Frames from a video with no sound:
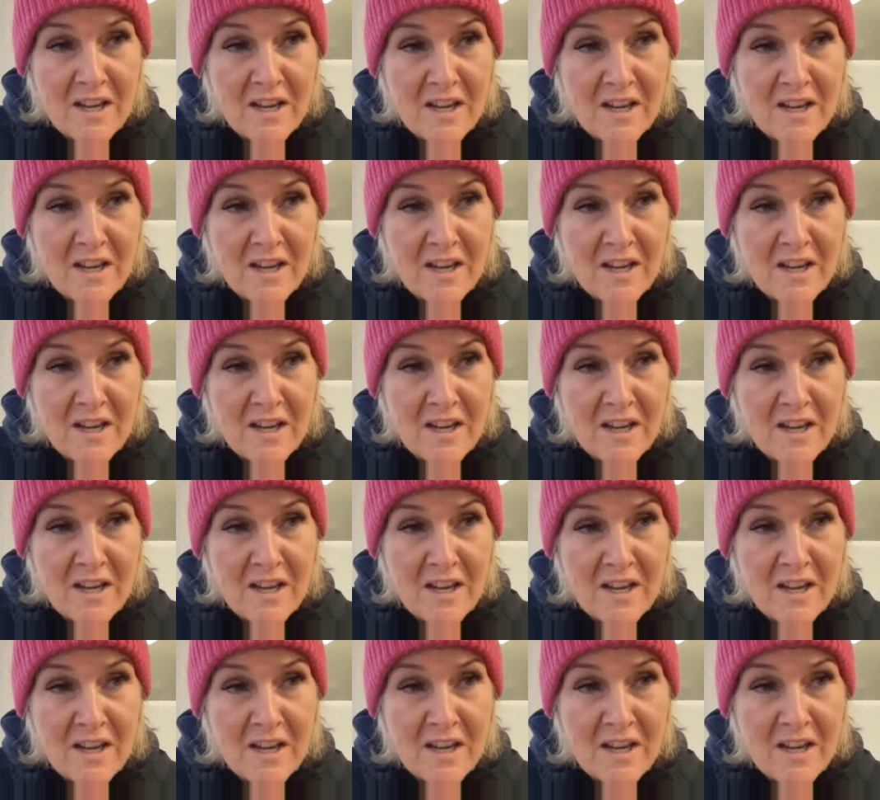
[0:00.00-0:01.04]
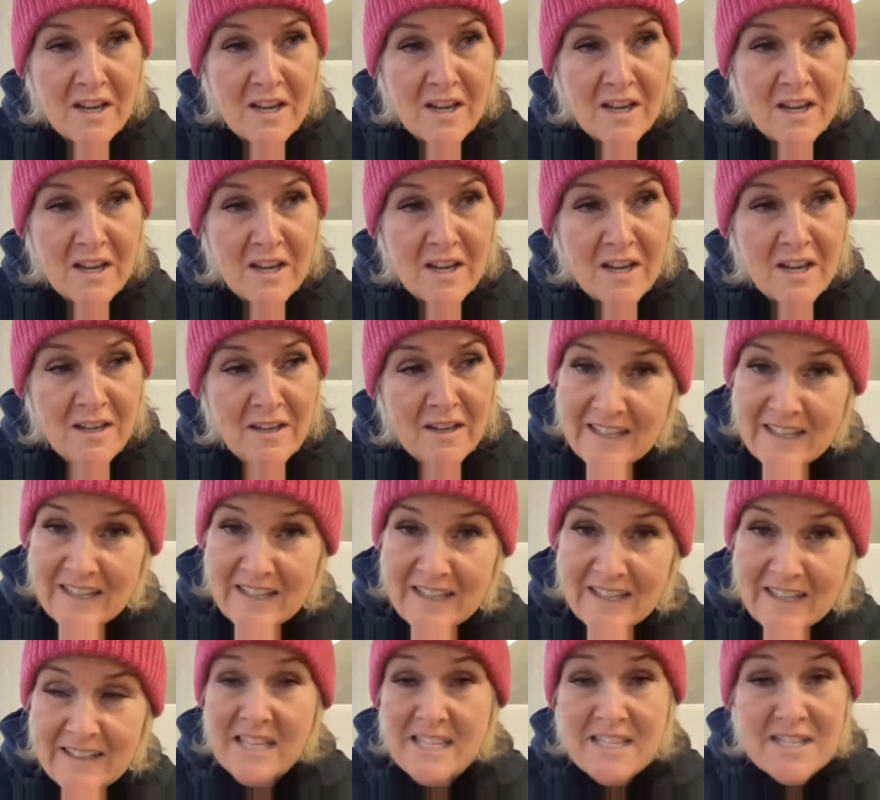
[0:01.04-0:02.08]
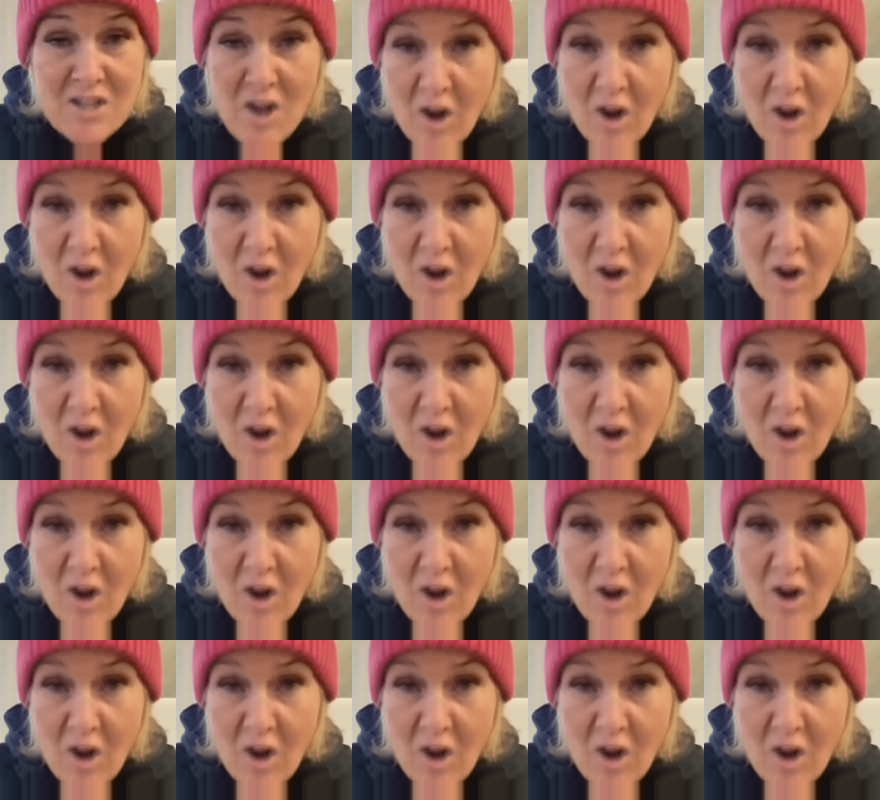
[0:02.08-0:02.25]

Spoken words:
They just forget.